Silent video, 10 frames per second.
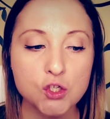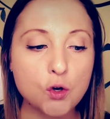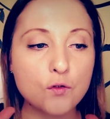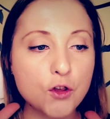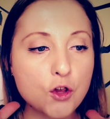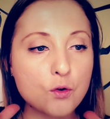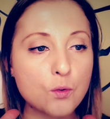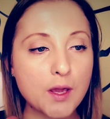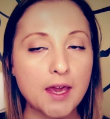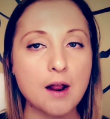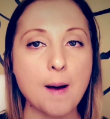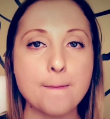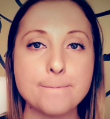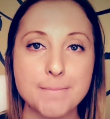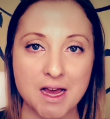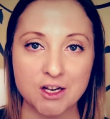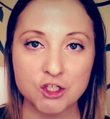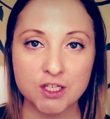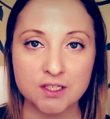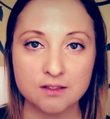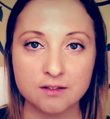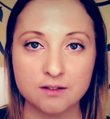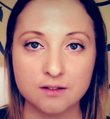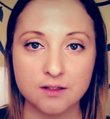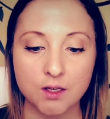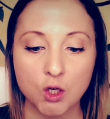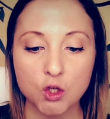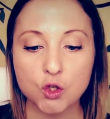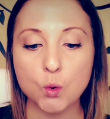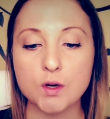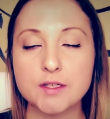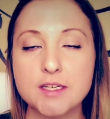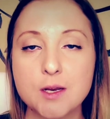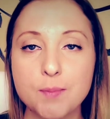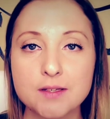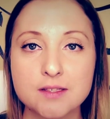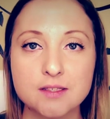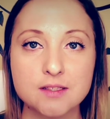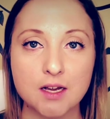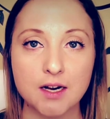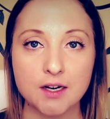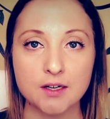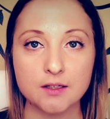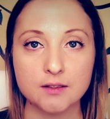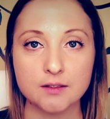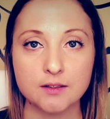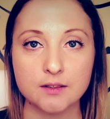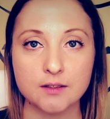So if you can imagine your deepest desire